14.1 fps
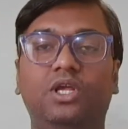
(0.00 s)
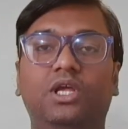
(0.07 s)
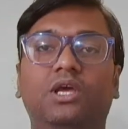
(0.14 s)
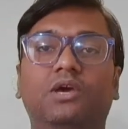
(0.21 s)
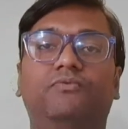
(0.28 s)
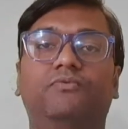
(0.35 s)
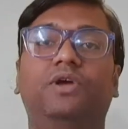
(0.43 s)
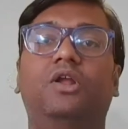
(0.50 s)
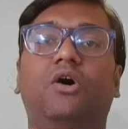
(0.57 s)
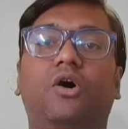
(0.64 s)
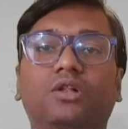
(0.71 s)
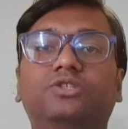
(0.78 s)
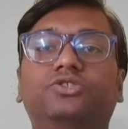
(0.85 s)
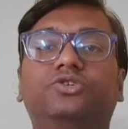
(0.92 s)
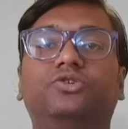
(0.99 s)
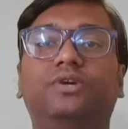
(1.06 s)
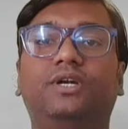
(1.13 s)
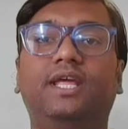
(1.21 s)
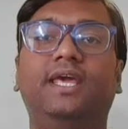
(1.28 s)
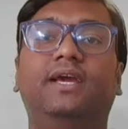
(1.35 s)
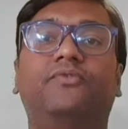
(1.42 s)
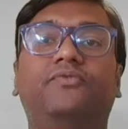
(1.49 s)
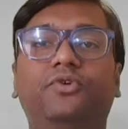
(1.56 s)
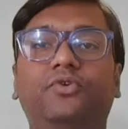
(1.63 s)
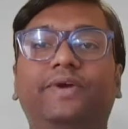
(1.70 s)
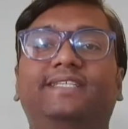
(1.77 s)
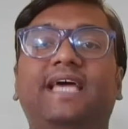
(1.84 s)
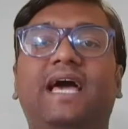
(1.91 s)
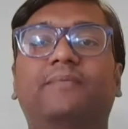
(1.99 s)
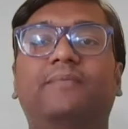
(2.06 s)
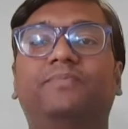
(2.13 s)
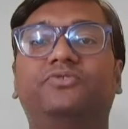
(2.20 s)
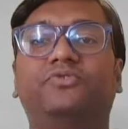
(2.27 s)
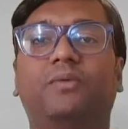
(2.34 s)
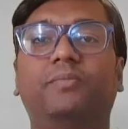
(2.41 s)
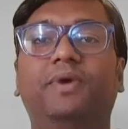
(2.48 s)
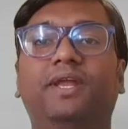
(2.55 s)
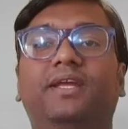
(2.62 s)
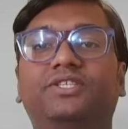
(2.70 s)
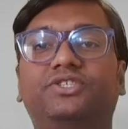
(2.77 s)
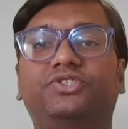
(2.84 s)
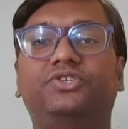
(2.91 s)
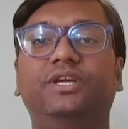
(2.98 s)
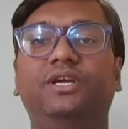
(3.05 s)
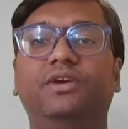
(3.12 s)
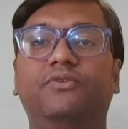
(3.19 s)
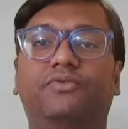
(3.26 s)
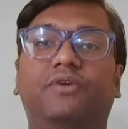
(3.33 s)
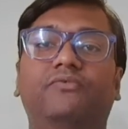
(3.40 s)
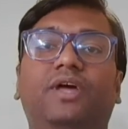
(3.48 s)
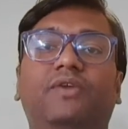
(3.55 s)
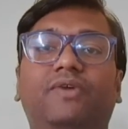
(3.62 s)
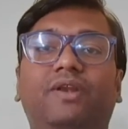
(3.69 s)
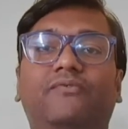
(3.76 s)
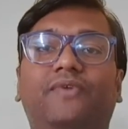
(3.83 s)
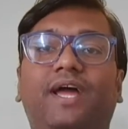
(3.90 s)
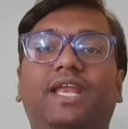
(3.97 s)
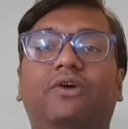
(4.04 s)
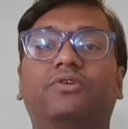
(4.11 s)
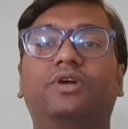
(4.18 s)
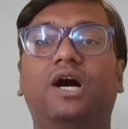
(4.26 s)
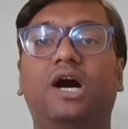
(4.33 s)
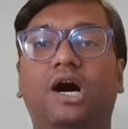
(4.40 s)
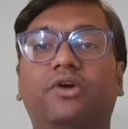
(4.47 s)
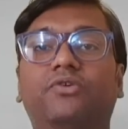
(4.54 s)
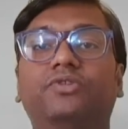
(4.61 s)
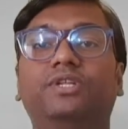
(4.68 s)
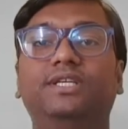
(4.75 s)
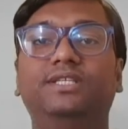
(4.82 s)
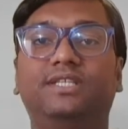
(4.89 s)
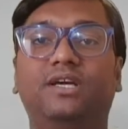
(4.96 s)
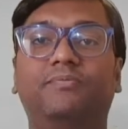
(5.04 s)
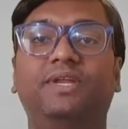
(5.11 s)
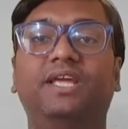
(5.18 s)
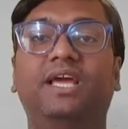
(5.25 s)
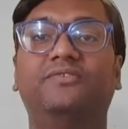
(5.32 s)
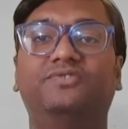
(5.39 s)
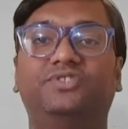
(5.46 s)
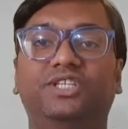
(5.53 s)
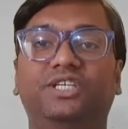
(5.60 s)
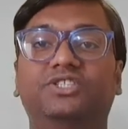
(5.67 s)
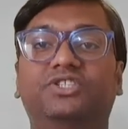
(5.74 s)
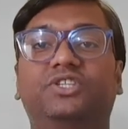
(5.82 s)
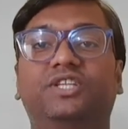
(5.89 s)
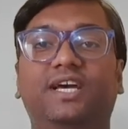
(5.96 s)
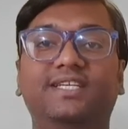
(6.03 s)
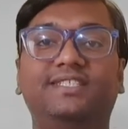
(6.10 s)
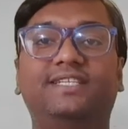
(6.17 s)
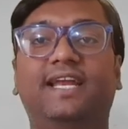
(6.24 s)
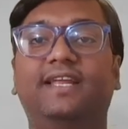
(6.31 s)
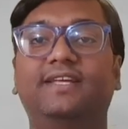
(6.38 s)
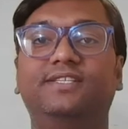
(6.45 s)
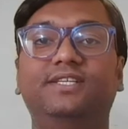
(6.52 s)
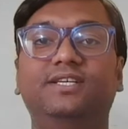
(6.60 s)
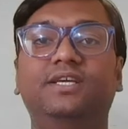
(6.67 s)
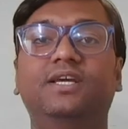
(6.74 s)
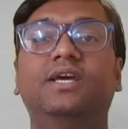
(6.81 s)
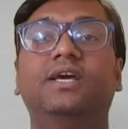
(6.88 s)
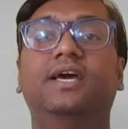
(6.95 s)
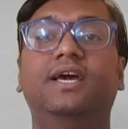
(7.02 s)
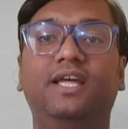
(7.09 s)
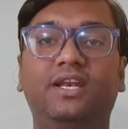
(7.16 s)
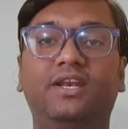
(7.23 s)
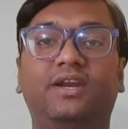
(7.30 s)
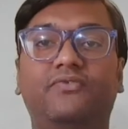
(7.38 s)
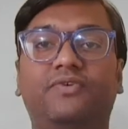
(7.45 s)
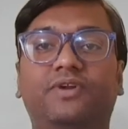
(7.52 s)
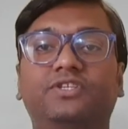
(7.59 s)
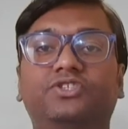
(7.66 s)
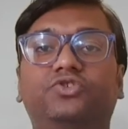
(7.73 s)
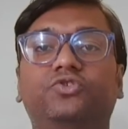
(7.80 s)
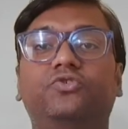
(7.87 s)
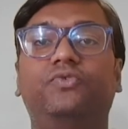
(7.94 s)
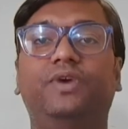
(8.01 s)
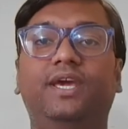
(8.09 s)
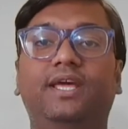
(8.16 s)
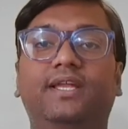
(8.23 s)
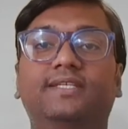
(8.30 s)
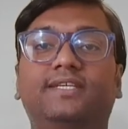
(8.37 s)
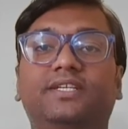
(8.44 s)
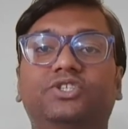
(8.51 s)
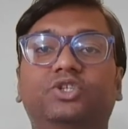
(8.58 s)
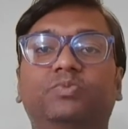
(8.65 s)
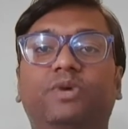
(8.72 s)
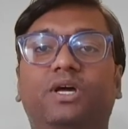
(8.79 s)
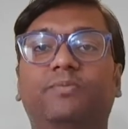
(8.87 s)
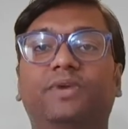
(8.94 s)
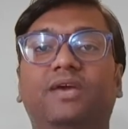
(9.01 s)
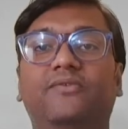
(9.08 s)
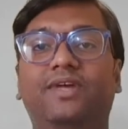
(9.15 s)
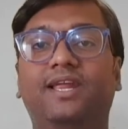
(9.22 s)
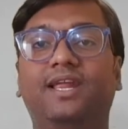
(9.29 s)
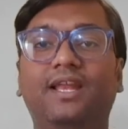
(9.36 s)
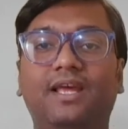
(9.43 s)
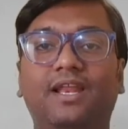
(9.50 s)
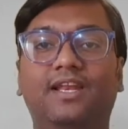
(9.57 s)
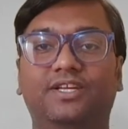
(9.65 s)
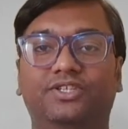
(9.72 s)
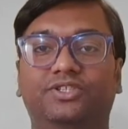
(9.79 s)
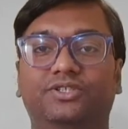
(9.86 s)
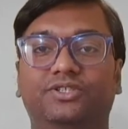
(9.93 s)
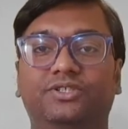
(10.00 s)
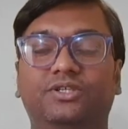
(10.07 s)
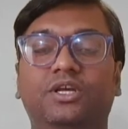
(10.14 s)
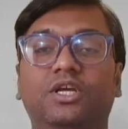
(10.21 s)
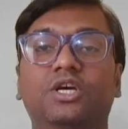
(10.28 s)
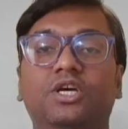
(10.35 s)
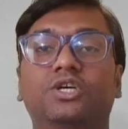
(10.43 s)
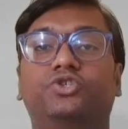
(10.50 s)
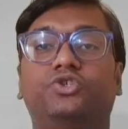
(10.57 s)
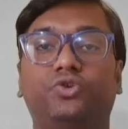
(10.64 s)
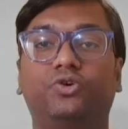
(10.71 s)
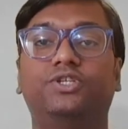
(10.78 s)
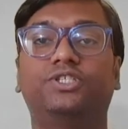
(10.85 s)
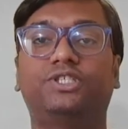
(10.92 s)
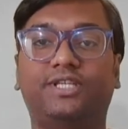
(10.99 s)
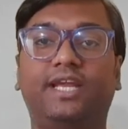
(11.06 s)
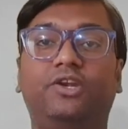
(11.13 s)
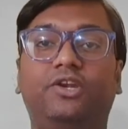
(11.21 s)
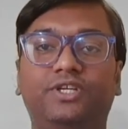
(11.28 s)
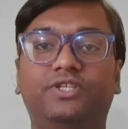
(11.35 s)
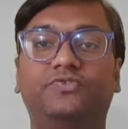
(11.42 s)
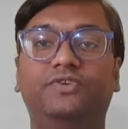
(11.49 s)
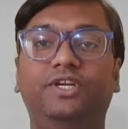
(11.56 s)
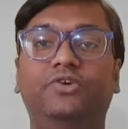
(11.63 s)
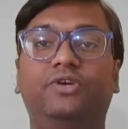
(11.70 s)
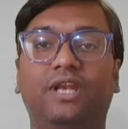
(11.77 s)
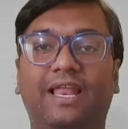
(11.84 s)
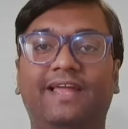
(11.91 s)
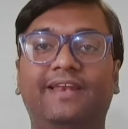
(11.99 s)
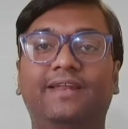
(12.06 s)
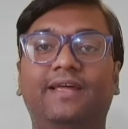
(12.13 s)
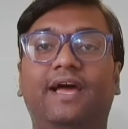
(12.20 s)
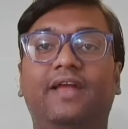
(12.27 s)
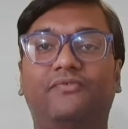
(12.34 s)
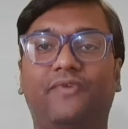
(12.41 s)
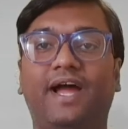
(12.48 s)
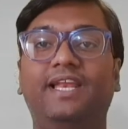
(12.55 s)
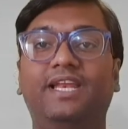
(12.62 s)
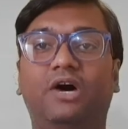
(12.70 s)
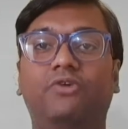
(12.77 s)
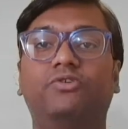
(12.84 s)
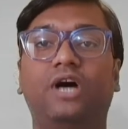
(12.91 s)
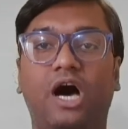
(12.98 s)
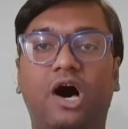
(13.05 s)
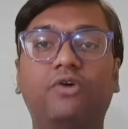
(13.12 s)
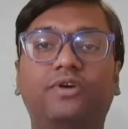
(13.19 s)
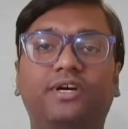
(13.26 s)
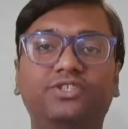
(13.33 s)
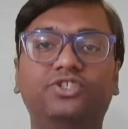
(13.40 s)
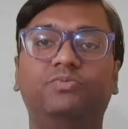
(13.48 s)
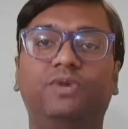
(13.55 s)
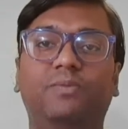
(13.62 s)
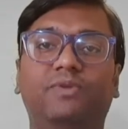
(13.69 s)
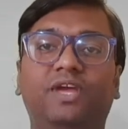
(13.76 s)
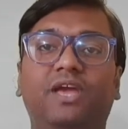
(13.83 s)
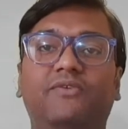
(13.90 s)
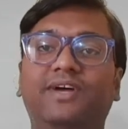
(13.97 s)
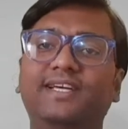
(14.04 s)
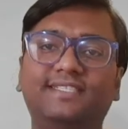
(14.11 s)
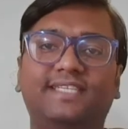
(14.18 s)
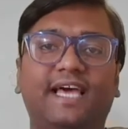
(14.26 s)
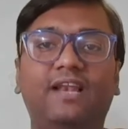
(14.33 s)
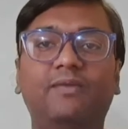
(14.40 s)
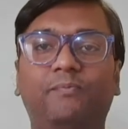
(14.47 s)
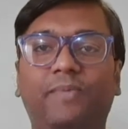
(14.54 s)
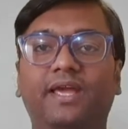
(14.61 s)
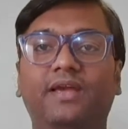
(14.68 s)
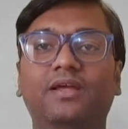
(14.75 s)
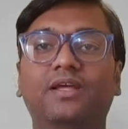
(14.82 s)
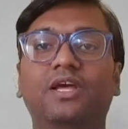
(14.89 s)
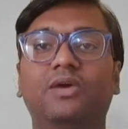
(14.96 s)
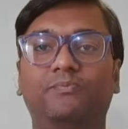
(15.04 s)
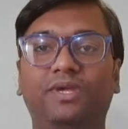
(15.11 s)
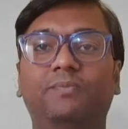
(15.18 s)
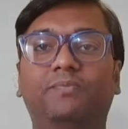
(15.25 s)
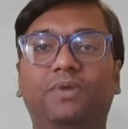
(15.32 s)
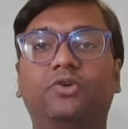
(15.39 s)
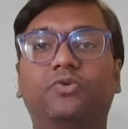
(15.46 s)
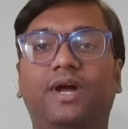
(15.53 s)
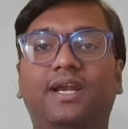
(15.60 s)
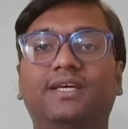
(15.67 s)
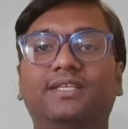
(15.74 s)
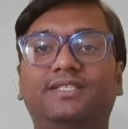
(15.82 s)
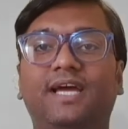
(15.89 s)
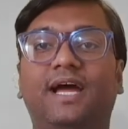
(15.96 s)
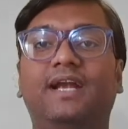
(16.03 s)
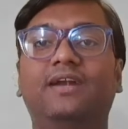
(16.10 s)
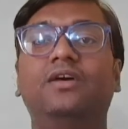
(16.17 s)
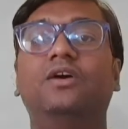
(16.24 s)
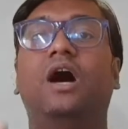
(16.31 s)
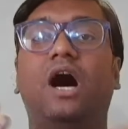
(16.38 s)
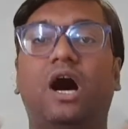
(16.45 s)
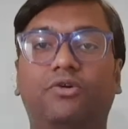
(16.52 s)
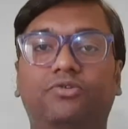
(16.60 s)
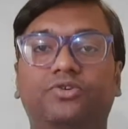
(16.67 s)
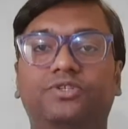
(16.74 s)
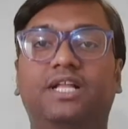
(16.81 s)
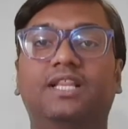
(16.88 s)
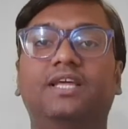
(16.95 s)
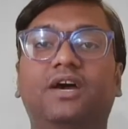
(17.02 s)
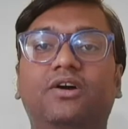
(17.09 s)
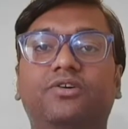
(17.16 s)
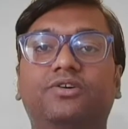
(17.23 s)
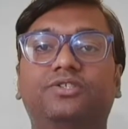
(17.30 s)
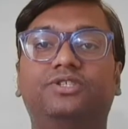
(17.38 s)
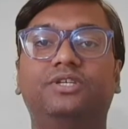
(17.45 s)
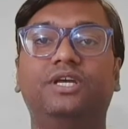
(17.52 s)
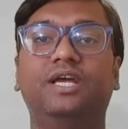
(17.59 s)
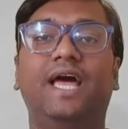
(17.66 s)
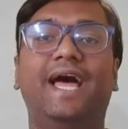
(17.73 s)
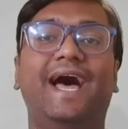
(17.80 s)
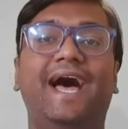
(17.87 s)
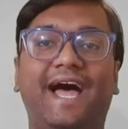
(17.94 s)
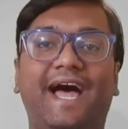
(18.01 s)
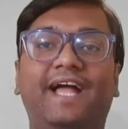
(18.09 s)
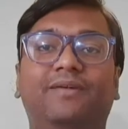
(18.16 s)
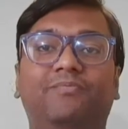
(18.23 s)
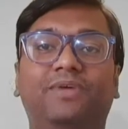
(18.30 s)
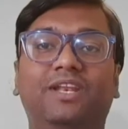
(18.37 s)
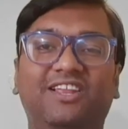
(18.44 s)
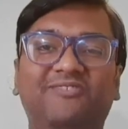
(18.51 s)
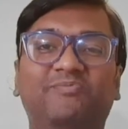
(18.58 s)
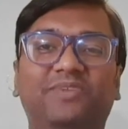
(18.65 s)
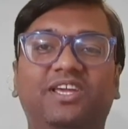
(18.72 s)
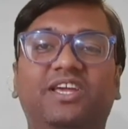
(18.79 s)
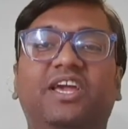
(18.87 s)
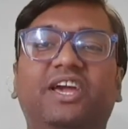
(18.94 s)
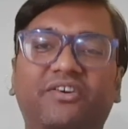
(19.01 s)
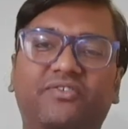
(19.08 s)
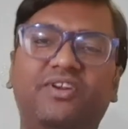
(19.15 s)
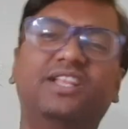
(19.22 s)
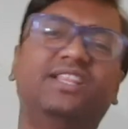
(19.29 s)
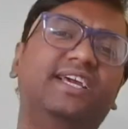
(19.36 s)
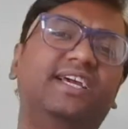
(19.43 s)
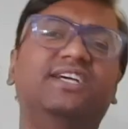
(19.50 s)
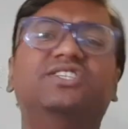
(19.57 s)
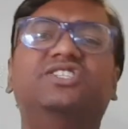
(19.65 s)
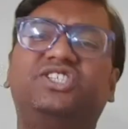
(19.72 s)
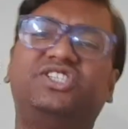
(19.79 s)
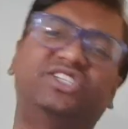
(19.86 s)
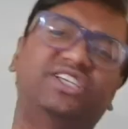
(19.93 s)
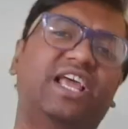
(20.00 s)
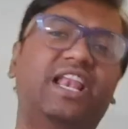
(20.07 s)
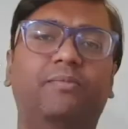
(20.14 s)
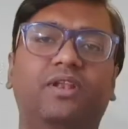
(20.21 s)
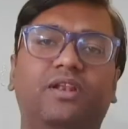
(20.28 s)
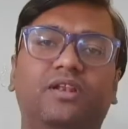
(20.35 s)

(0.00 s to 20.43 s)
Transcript: We'll also take few examples from industry from where we'll find out how these companies have changed their strategy in reference to various consumer behavior inclinations. So stick to this video till end and find out how consumer behavior is helping people to understand how to sell their goods. And believe me, everything is sellable.